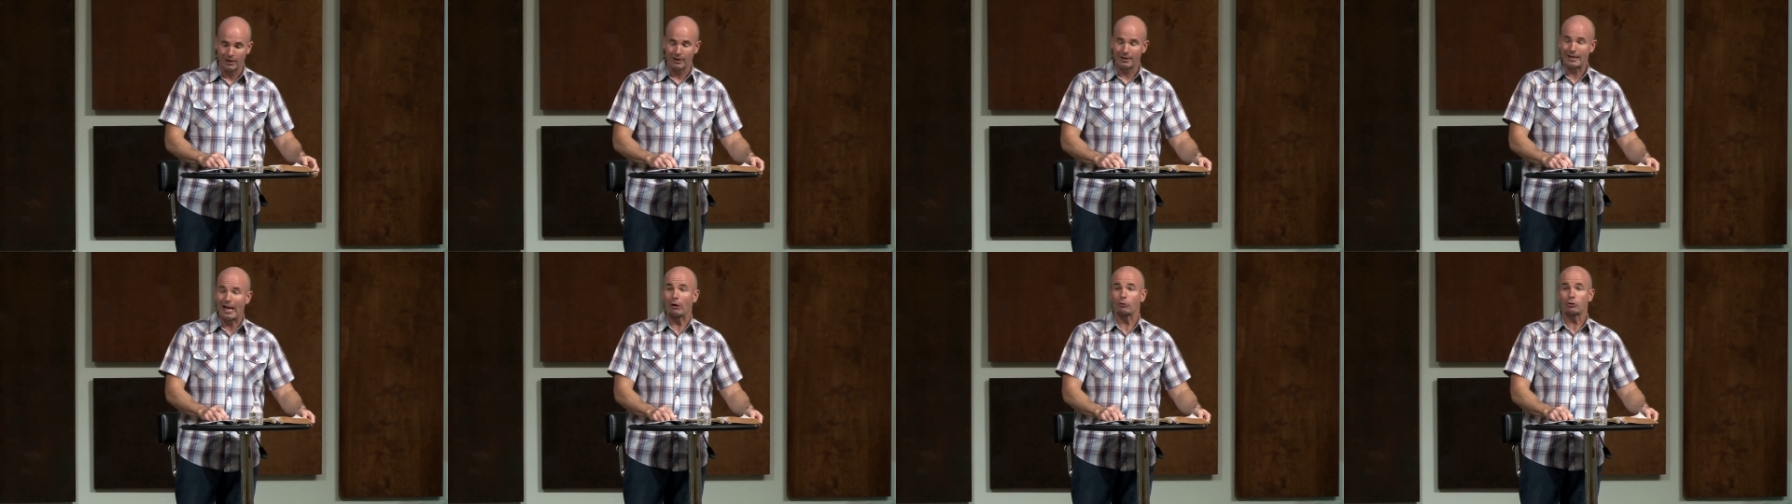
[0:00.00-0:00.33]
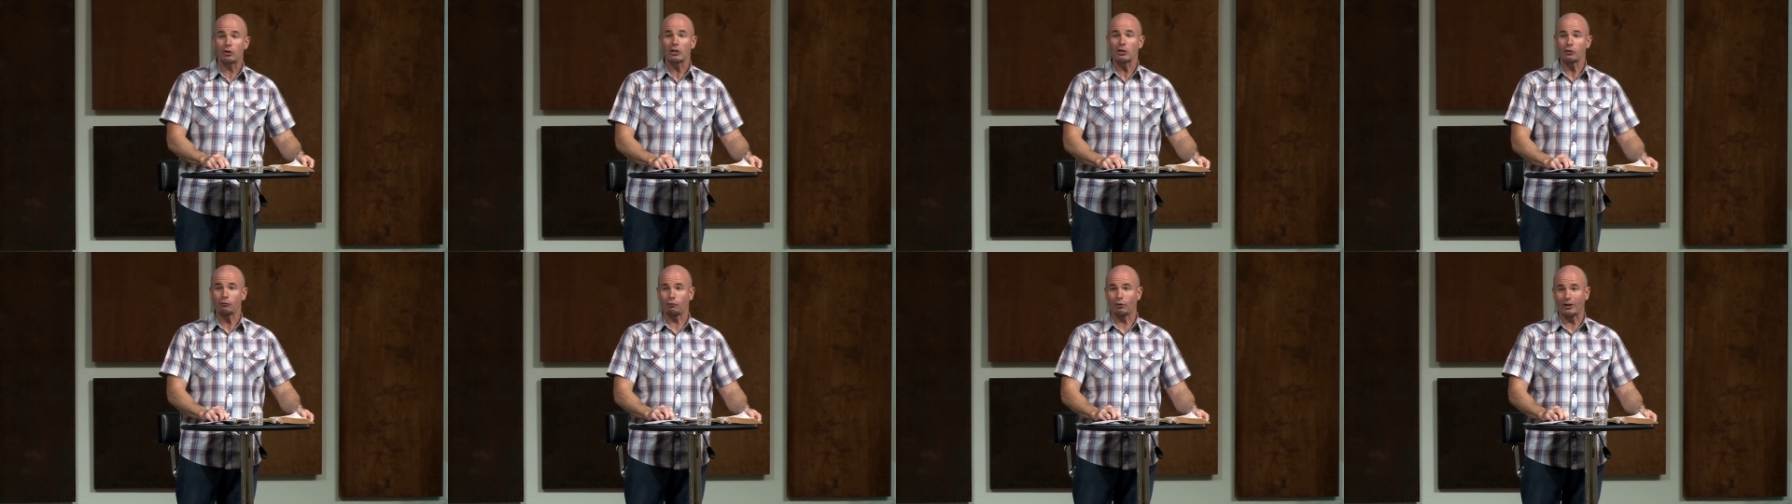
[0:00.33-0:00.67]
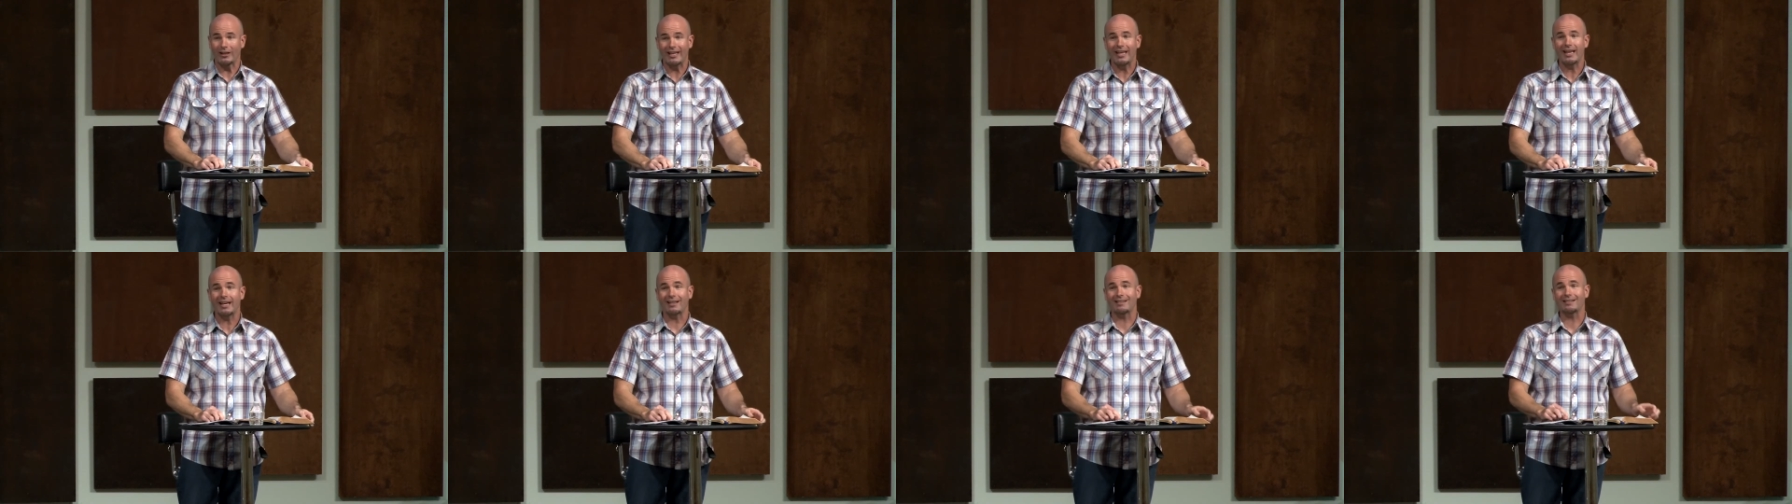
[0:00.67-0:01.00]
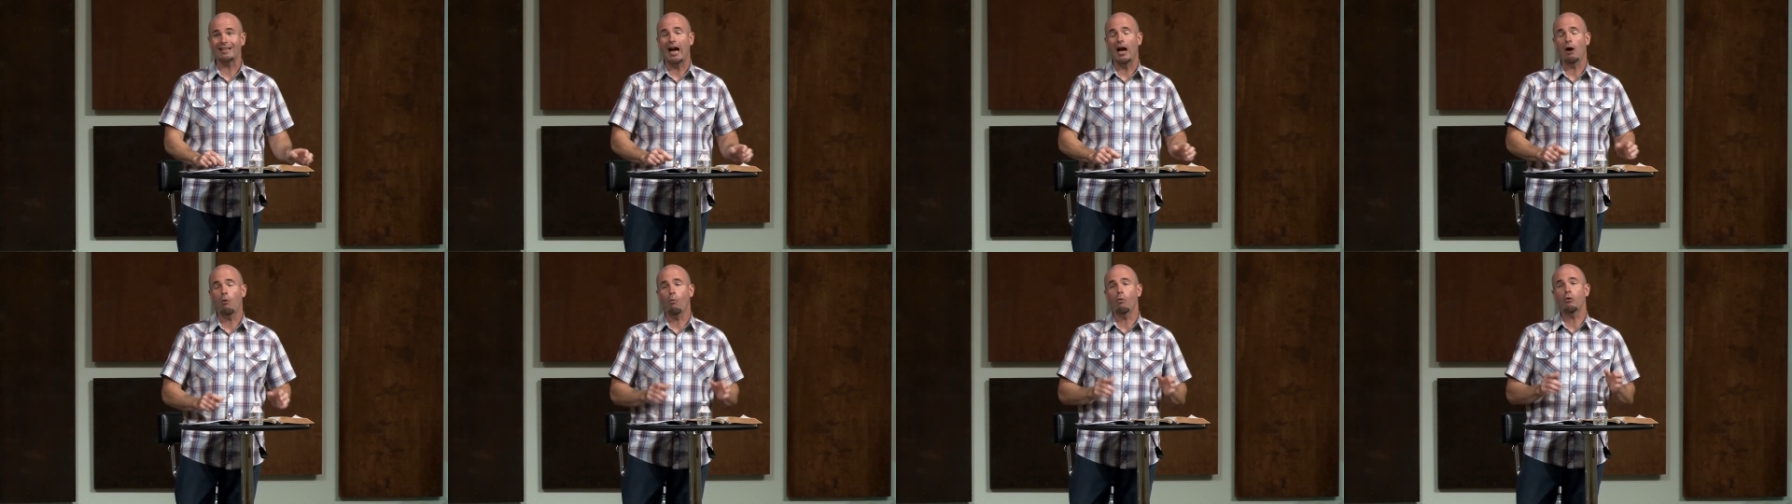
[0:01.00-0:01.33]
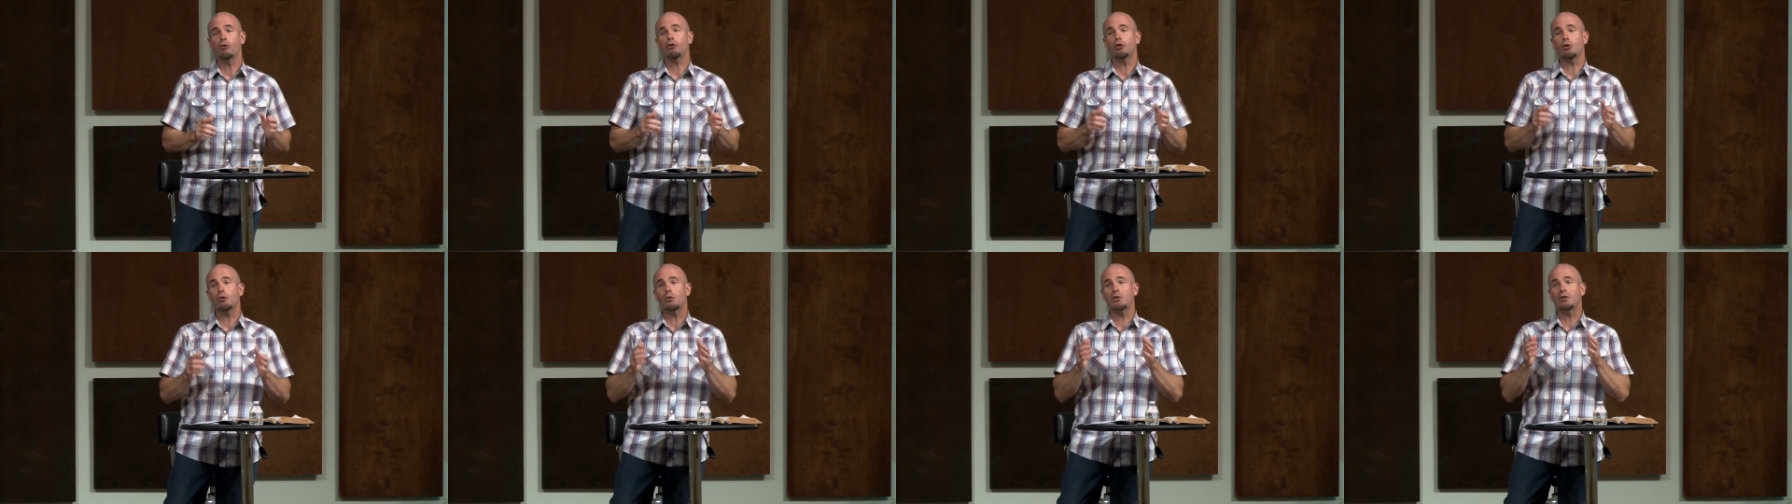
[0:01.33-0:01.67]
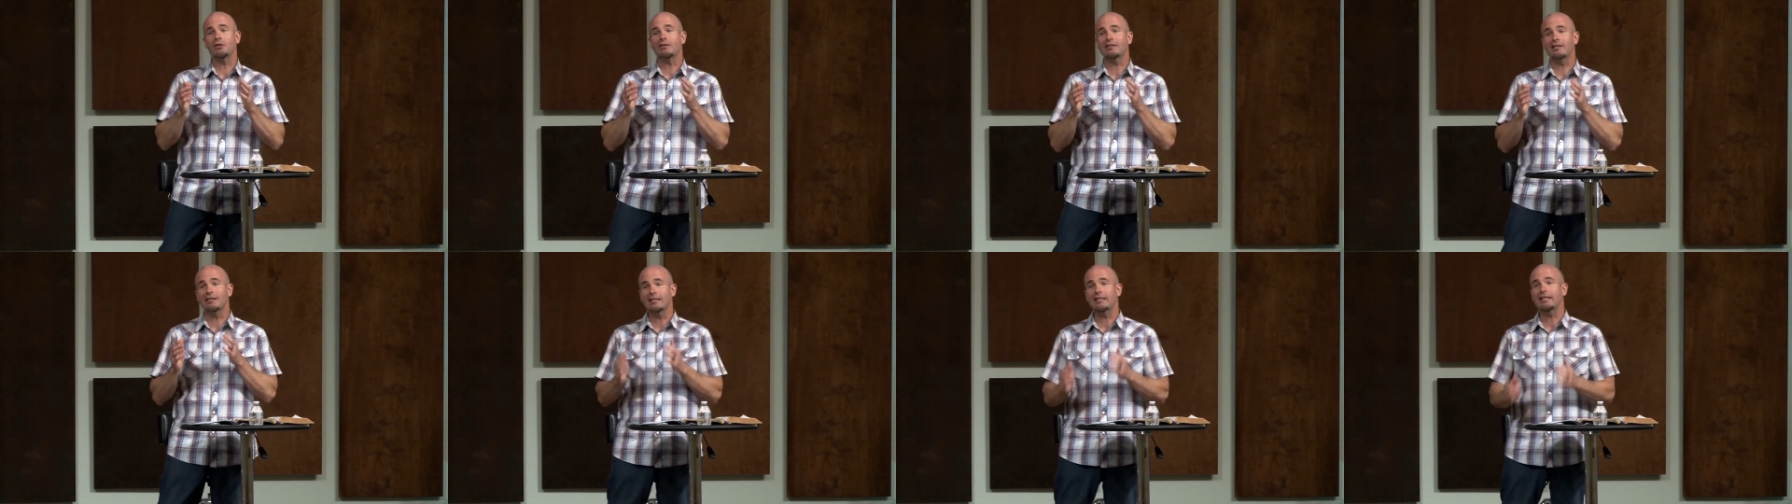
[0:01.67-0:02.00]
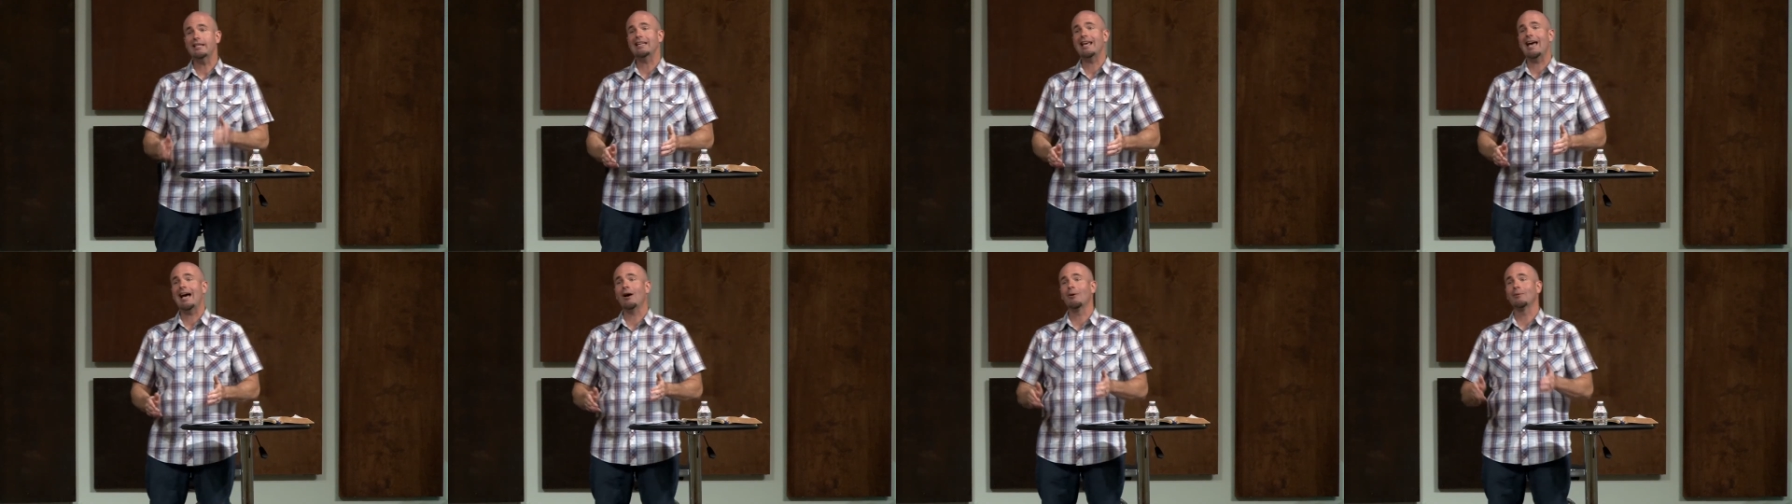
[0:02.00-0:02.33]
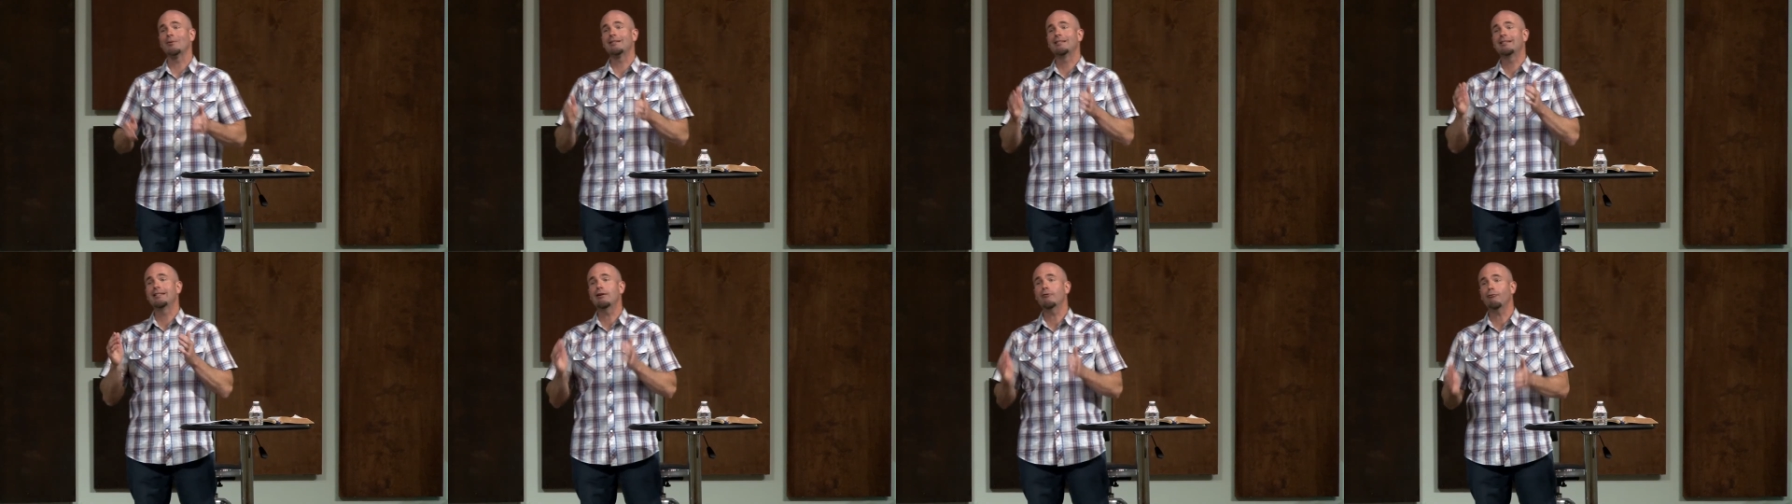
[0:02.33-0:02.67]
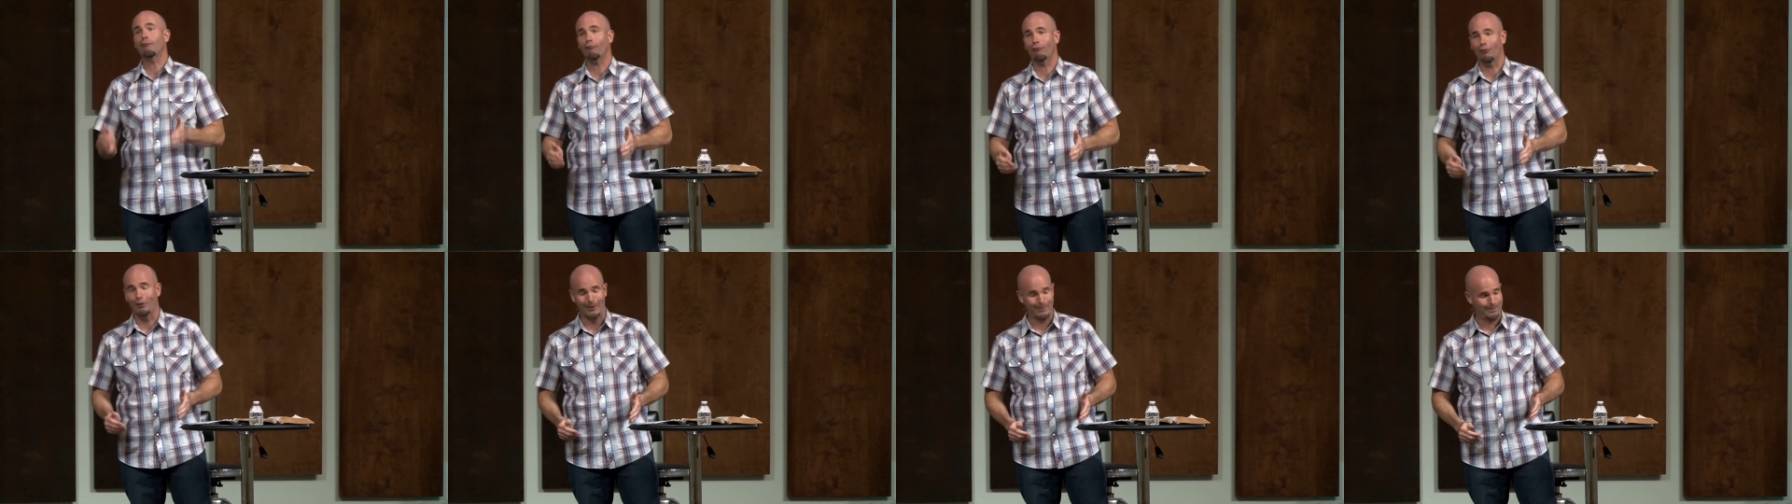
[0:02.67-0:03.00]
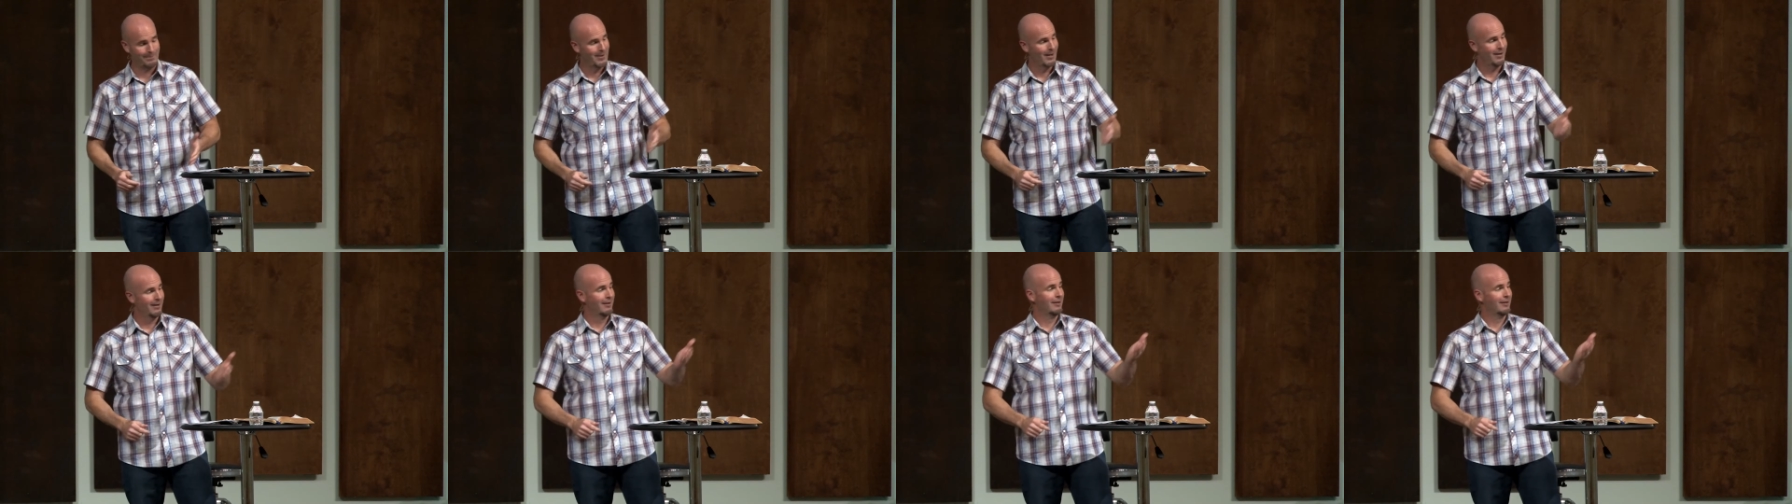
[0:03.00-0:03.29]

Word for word: Now, just for kicks, I want you to see how different